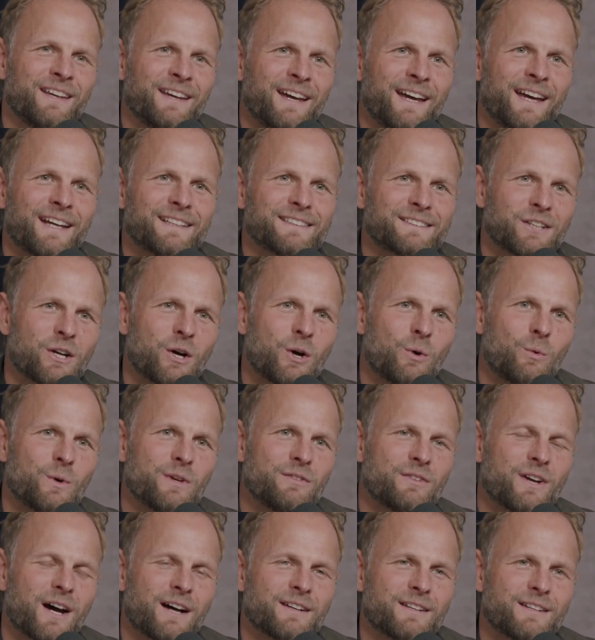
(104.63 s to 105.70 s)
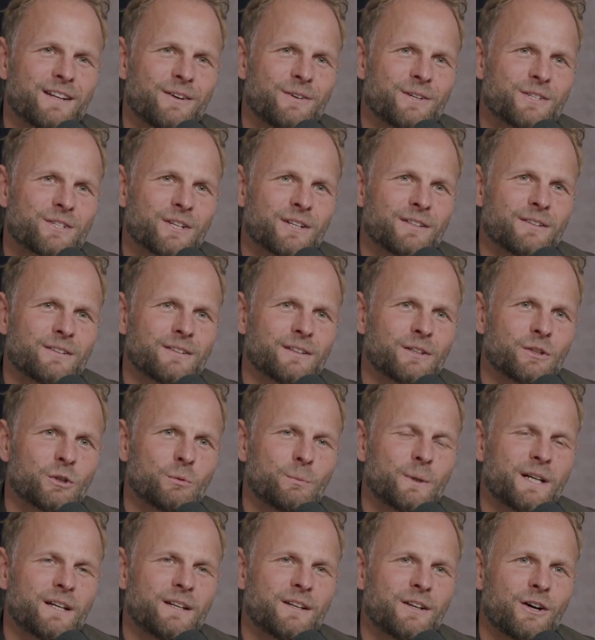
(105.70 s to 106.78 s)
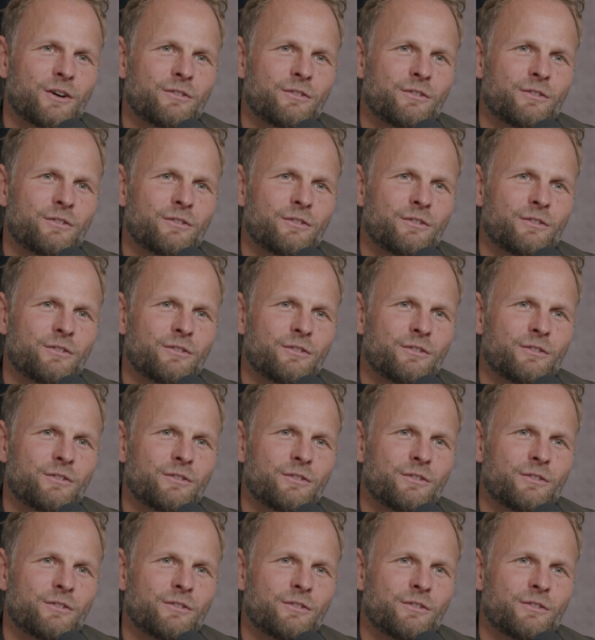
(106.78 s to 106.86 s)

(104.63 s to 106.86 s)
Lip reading: And so we've gotten to know each other a little bit